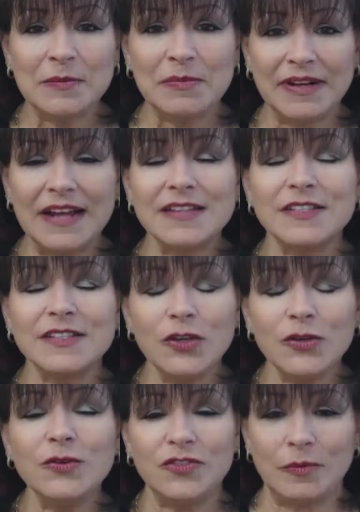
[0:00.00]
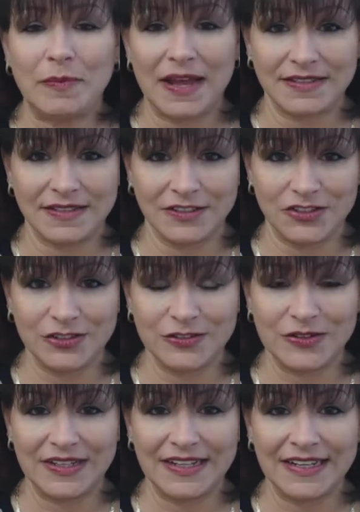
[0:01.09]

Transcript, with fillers: but it has a huge impact on children.